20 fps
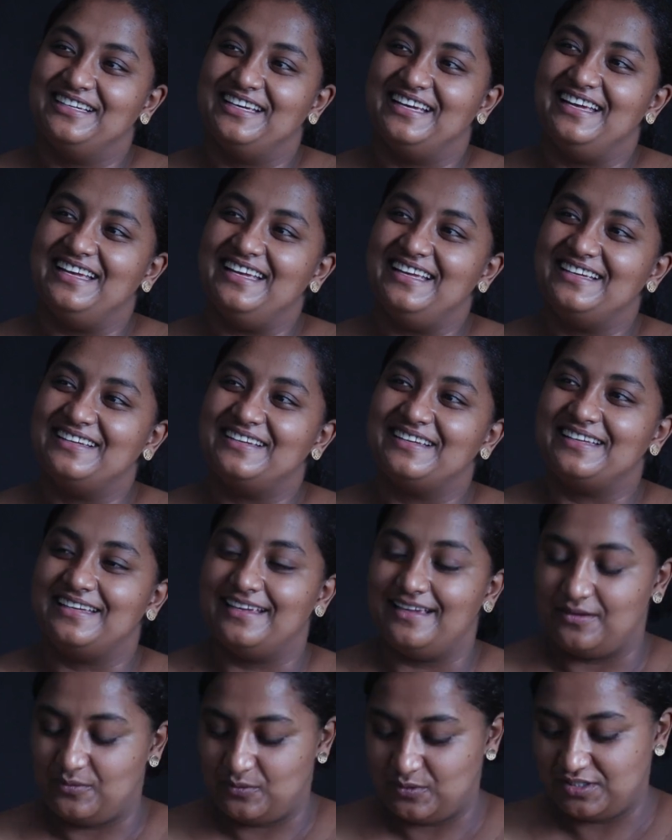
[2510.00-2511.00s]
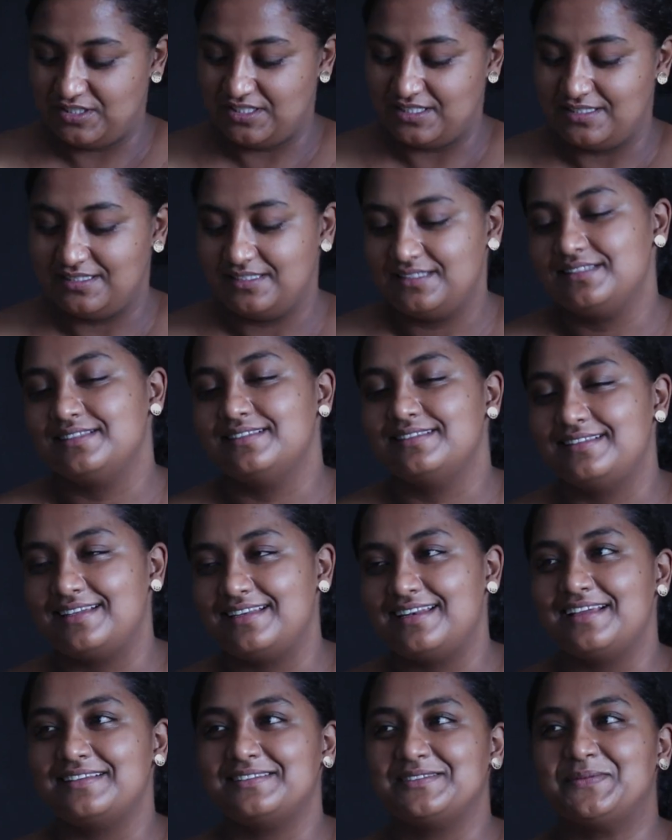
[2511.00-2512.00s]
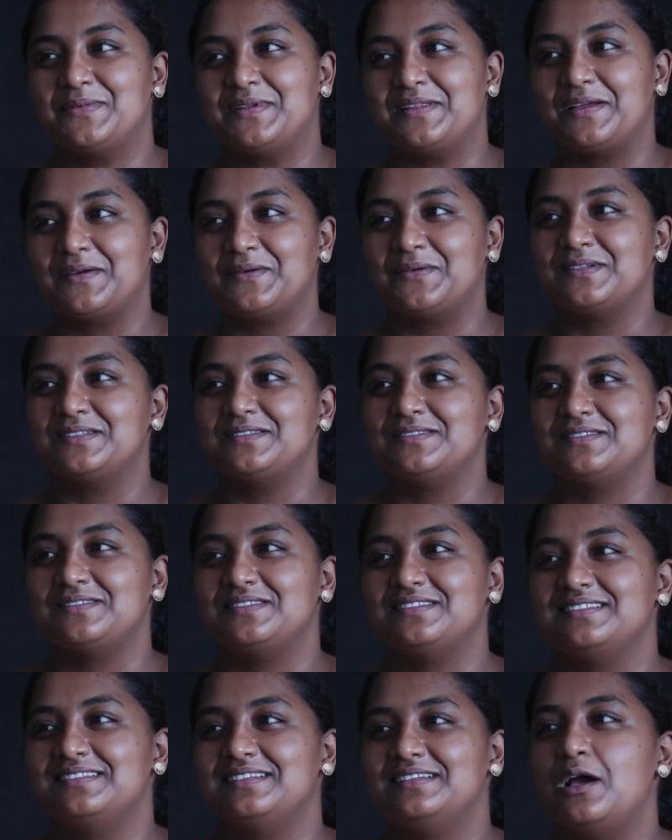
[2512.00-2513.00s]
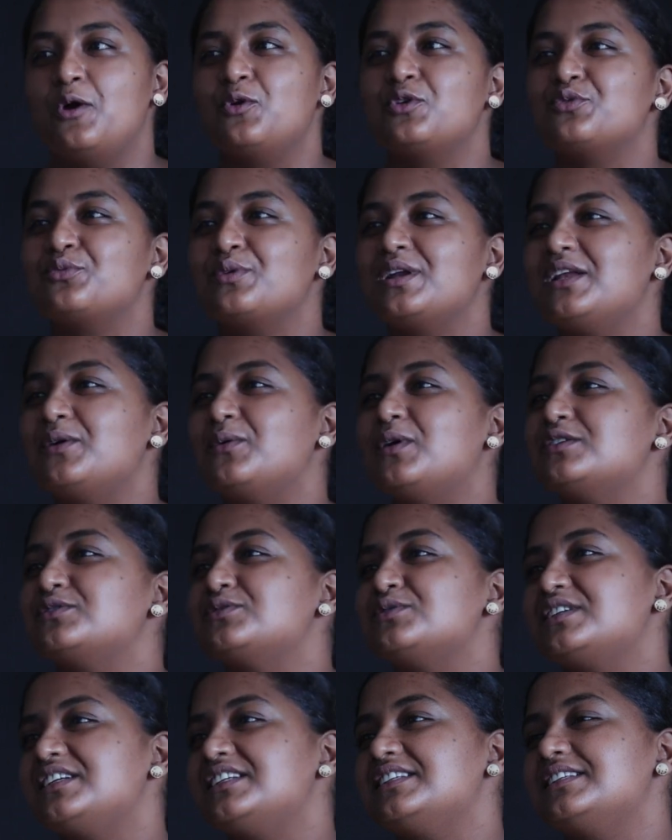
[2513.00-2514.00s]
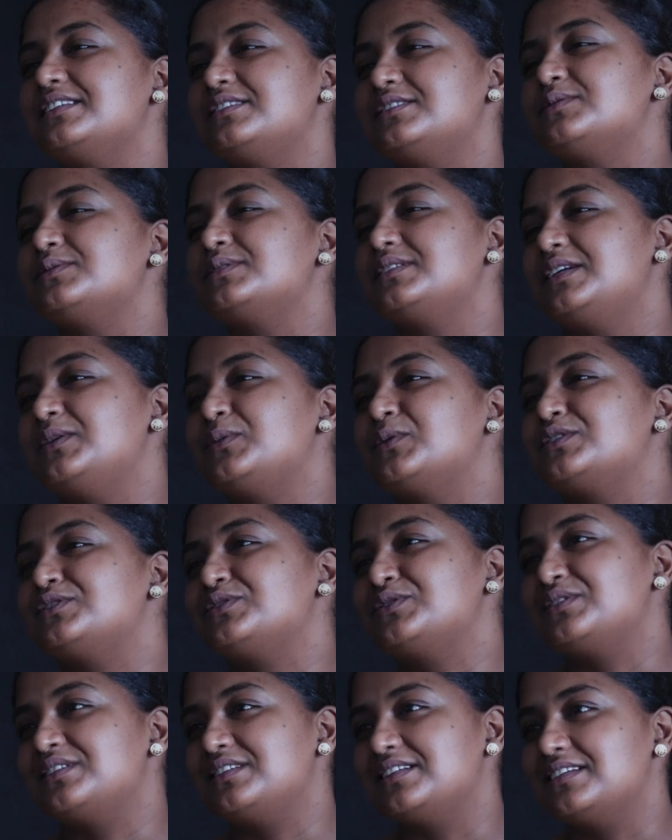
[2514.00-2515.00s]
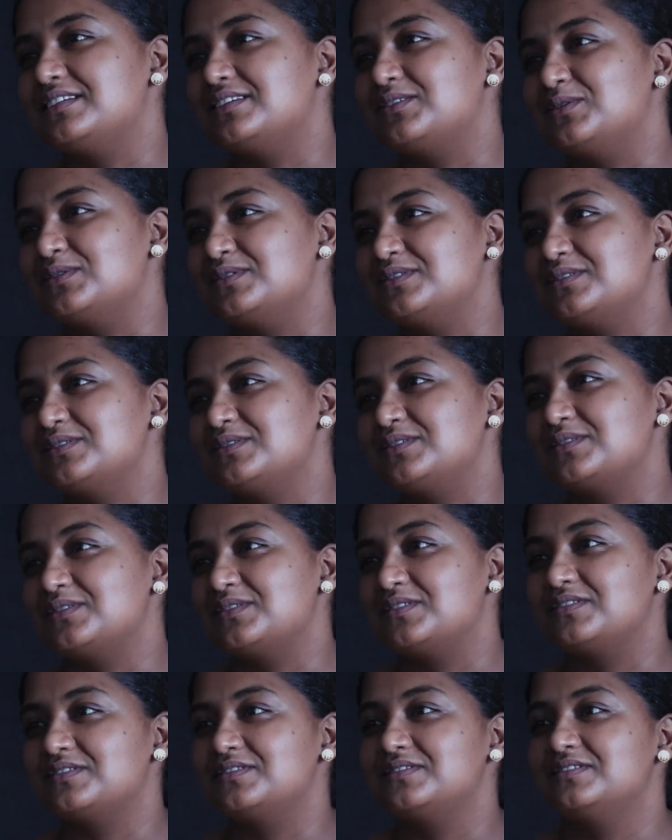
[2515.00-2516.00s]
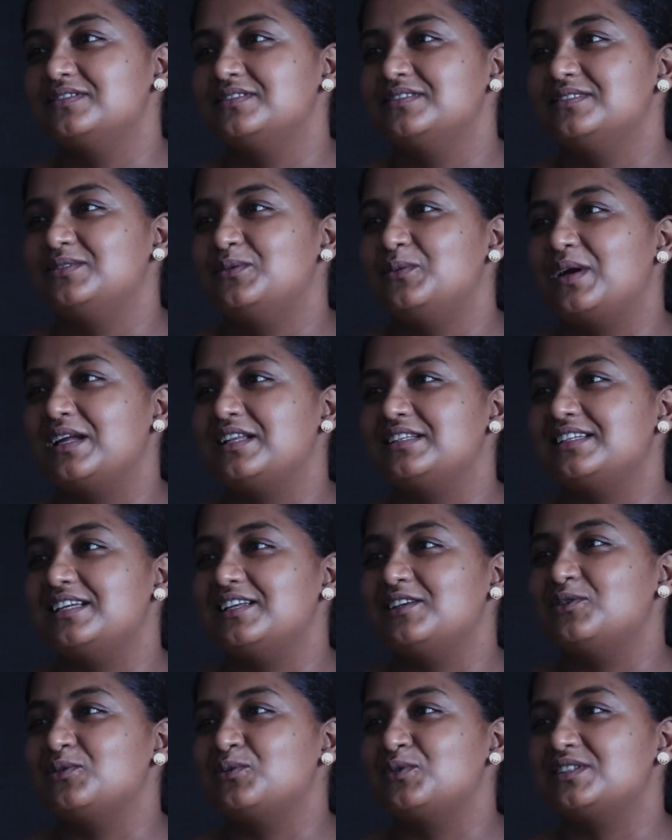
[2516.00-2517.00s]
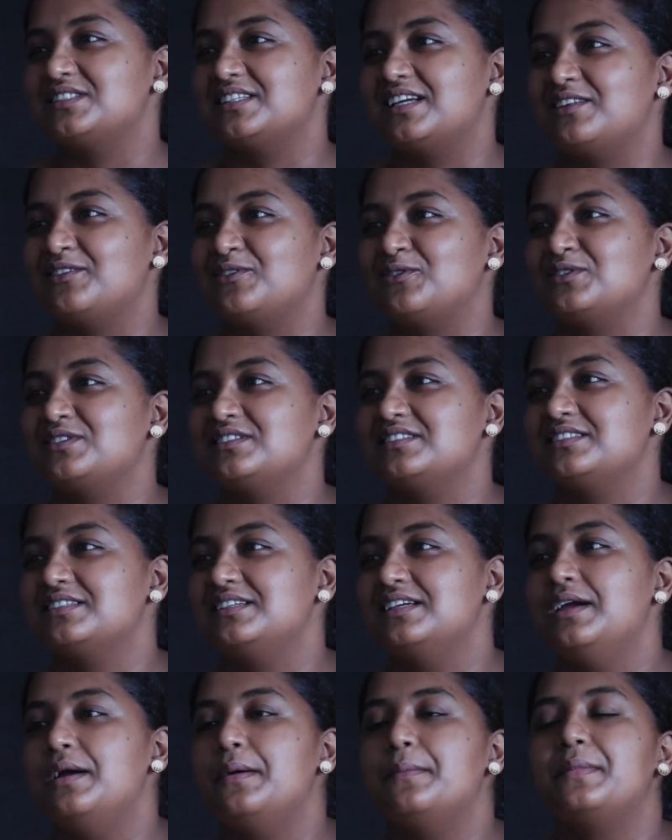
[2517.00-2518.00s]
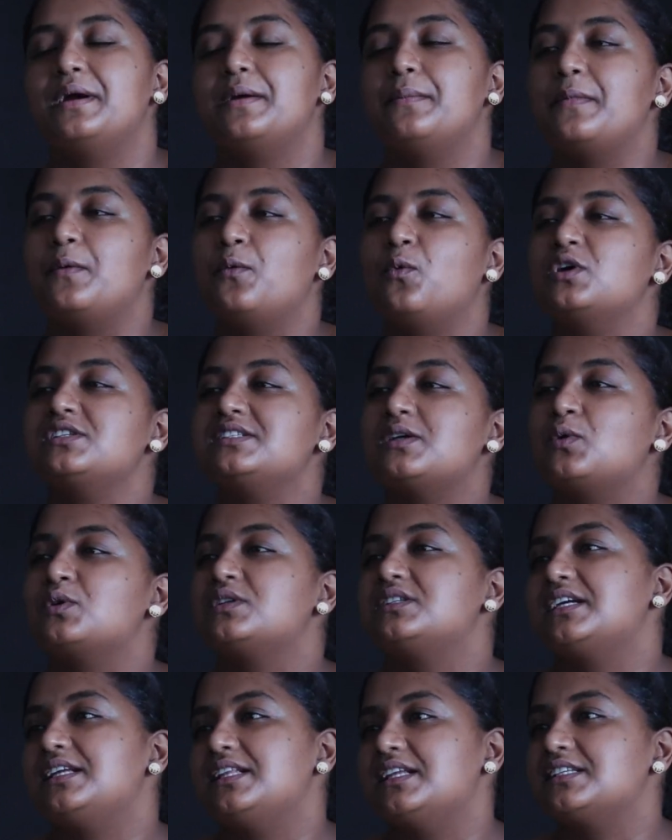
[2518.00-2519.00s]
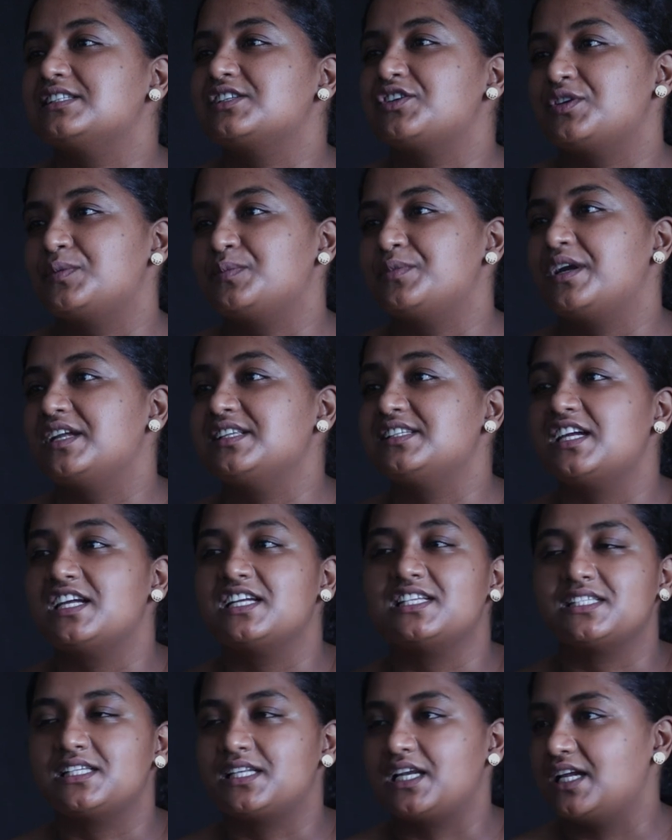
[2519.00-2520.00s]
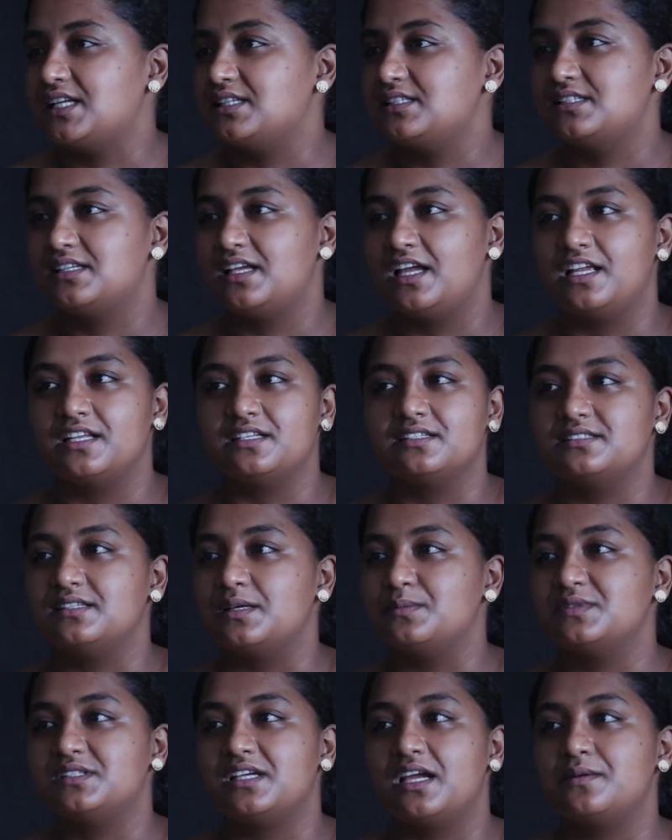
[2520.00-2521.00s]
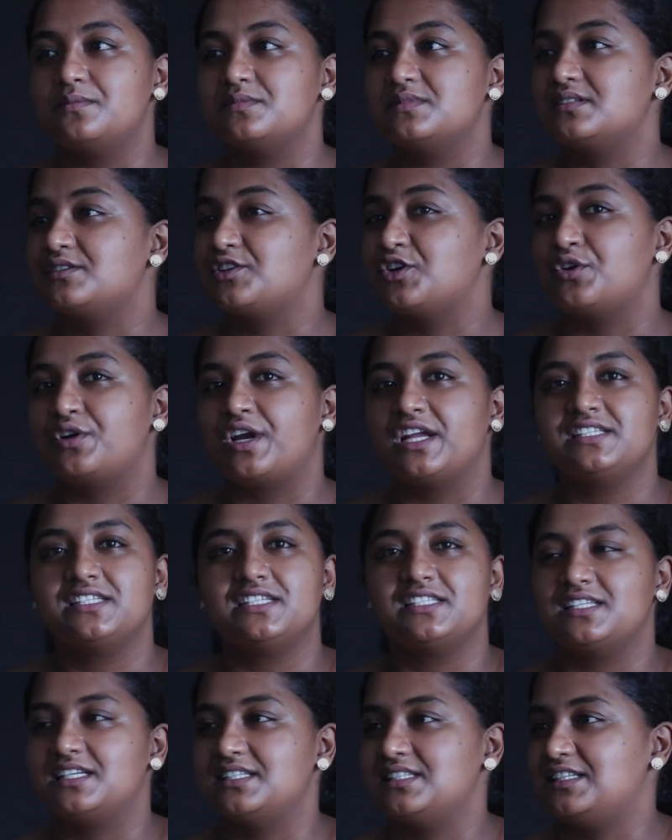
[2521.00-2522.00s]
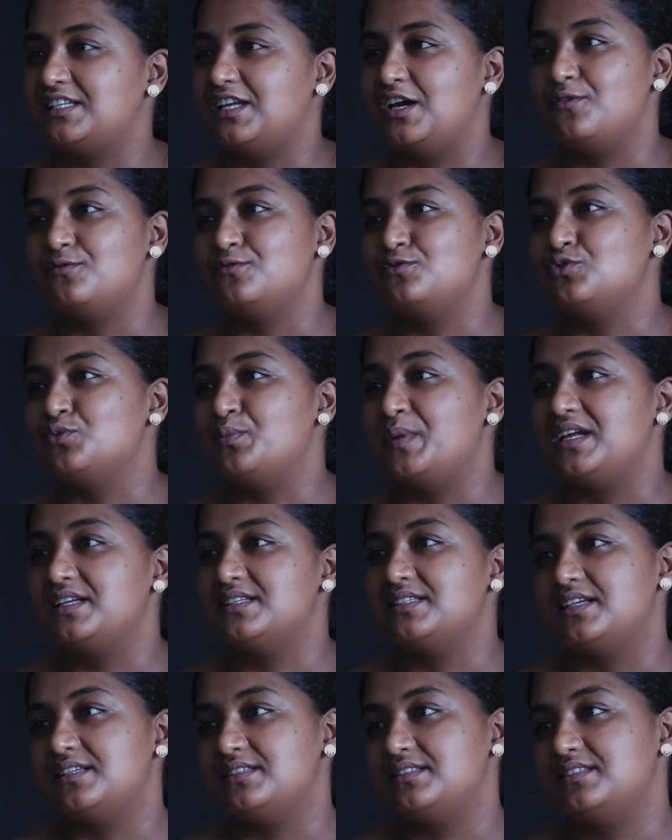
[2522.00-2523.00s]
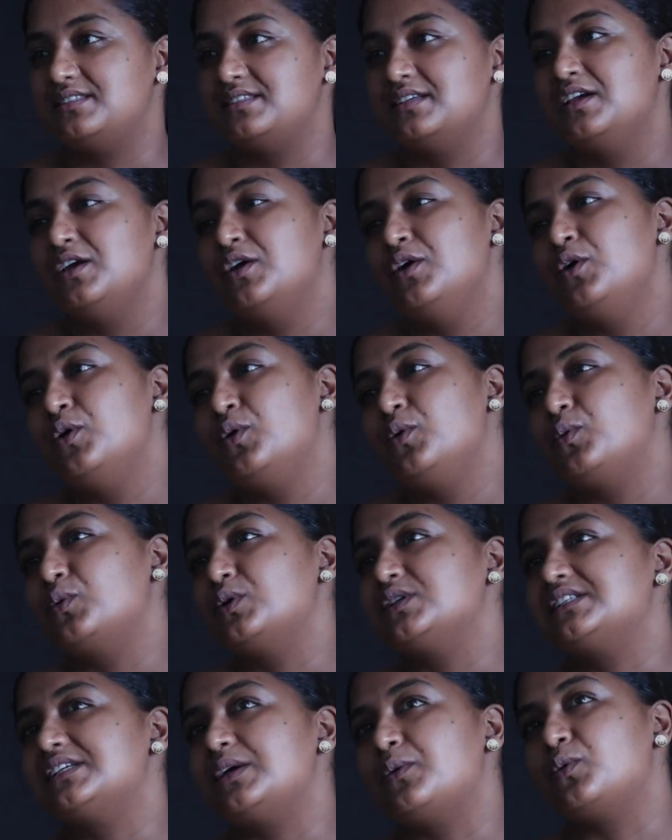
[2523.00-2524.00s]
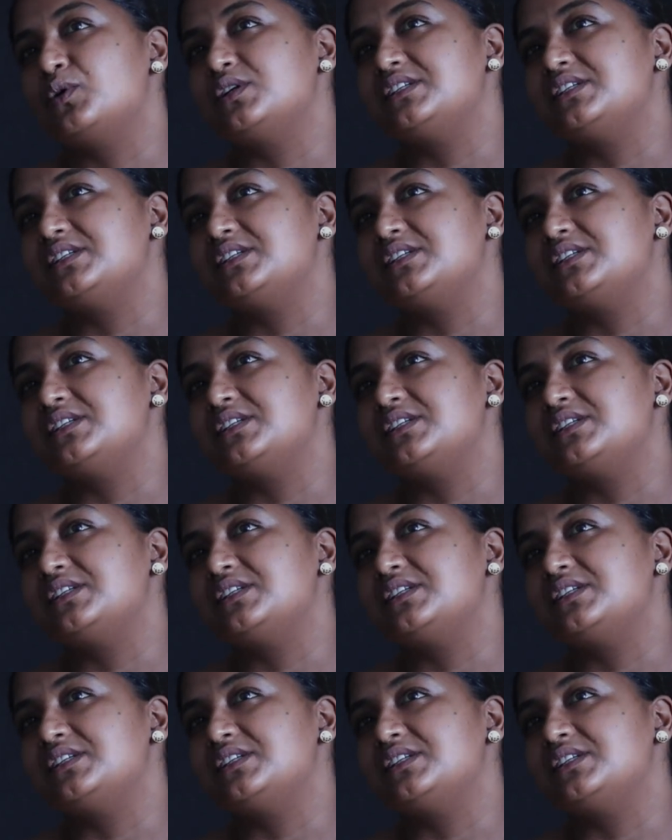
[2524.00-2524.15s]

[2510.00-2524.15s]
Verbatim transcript: Eh? I'm gonna watch it. Yeah. Then ask me that question. I would really want to see what you think also. So why tell you what I thought? But what I would tell a scriptwriter is right, and sometimes your writing doesn't have to make sense. What